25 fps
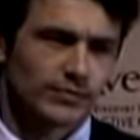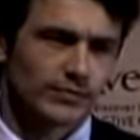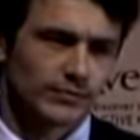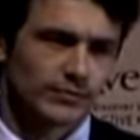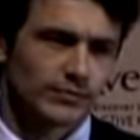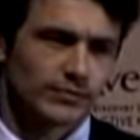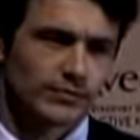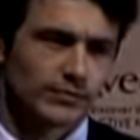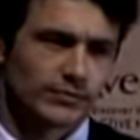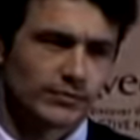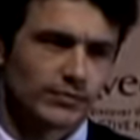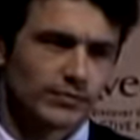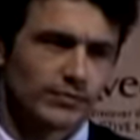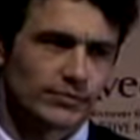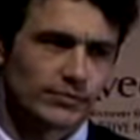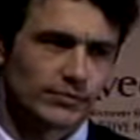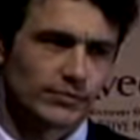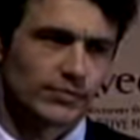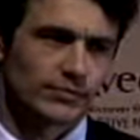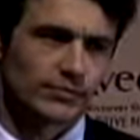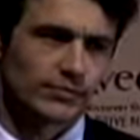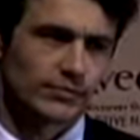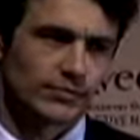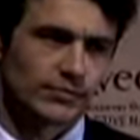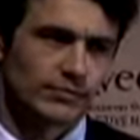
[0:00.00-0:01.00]

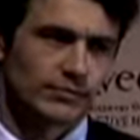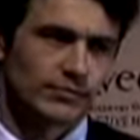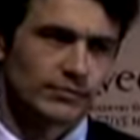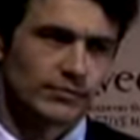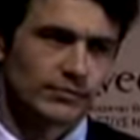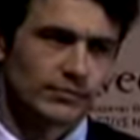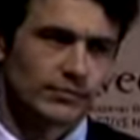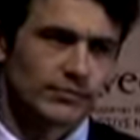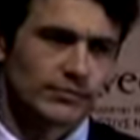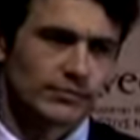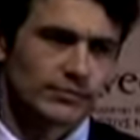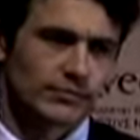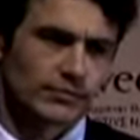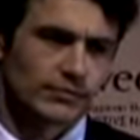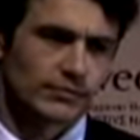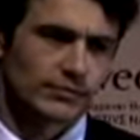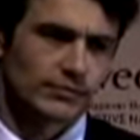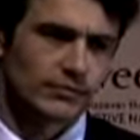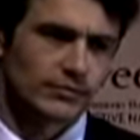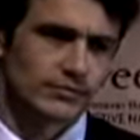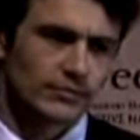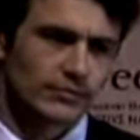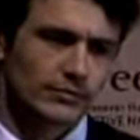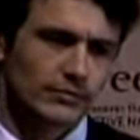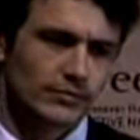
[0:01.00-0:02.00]

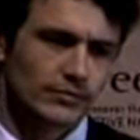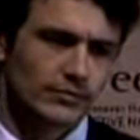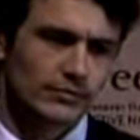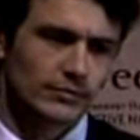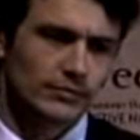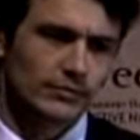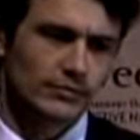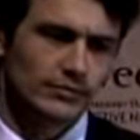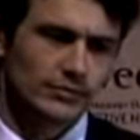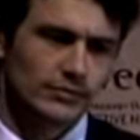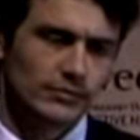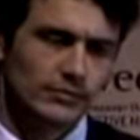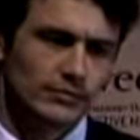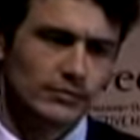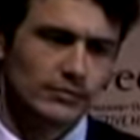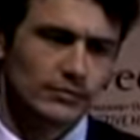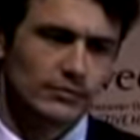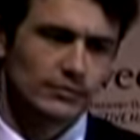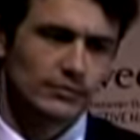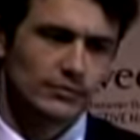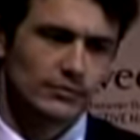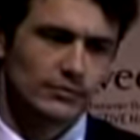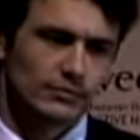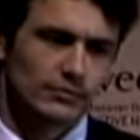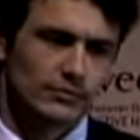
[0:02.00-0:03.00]

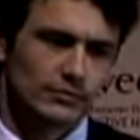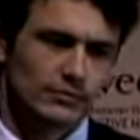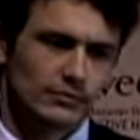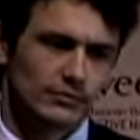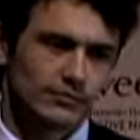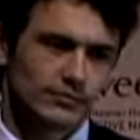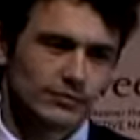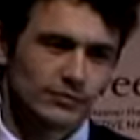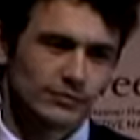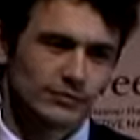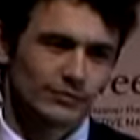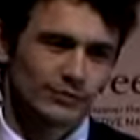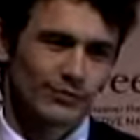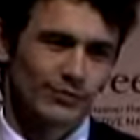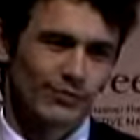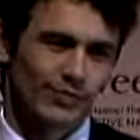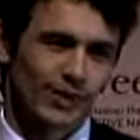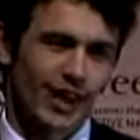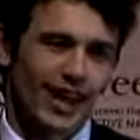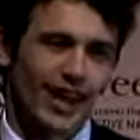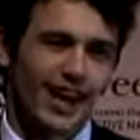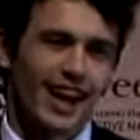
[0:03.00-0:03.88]
Nothing is said.